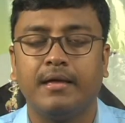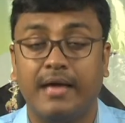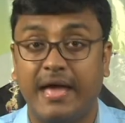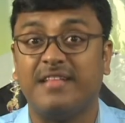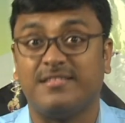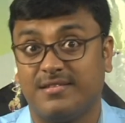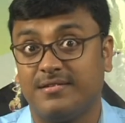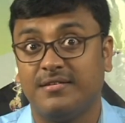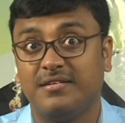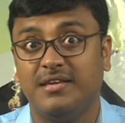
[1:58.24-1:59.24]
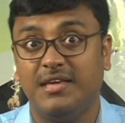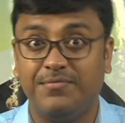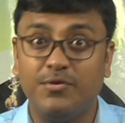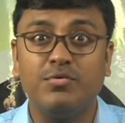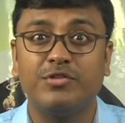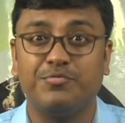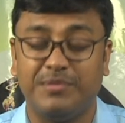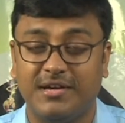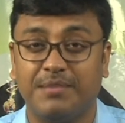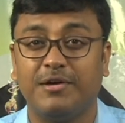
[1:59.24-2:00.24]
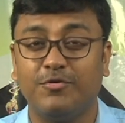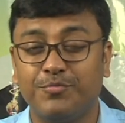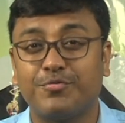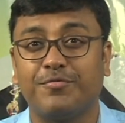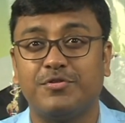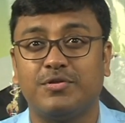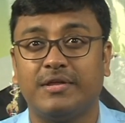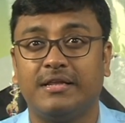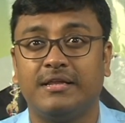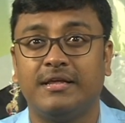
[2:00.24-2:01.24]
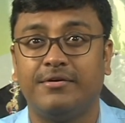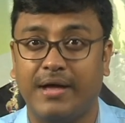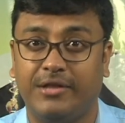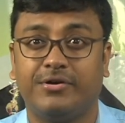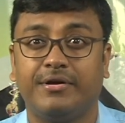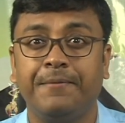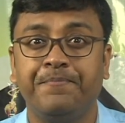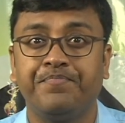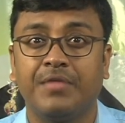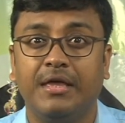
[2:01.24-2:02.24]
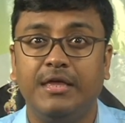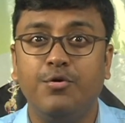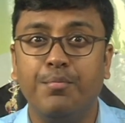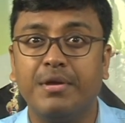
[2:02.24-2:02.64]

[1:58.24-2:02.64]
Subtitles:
Hence, if you want to become a good professional writer, you